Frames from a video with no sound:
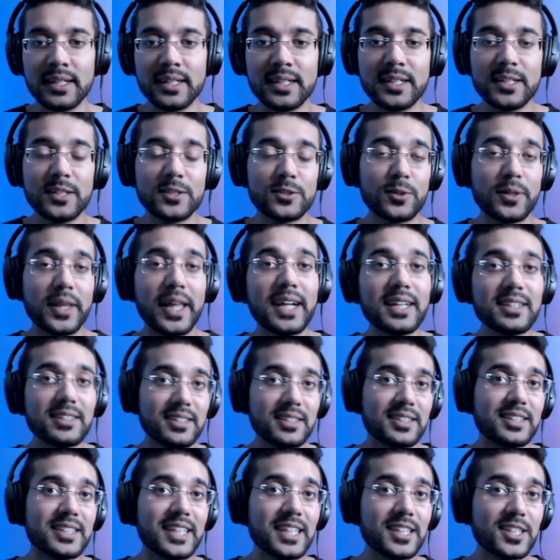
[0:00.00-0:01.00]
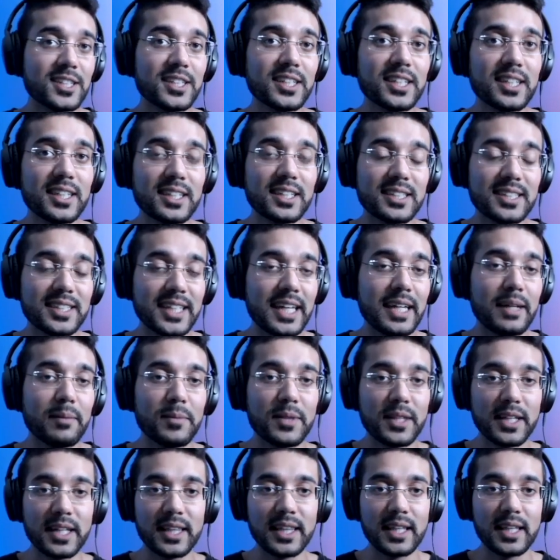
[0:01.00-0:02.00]
So that is essentially the same
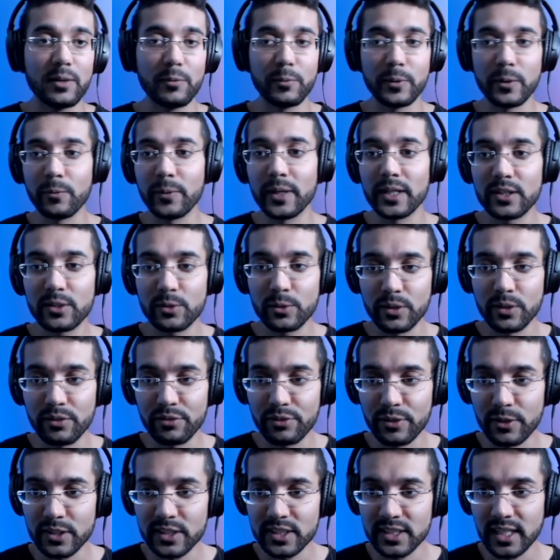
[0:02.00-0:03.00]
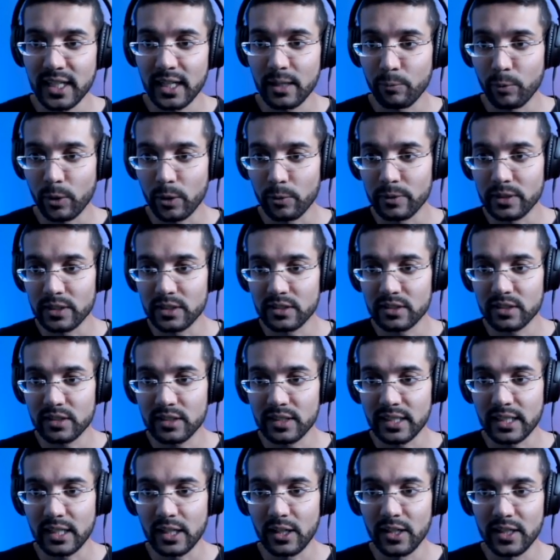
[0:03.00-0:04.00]
thing that we went through the first time, where we just
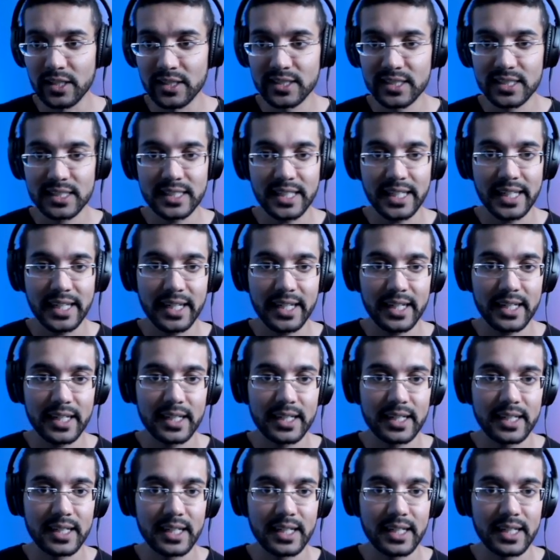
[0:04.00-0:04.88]
click on stake,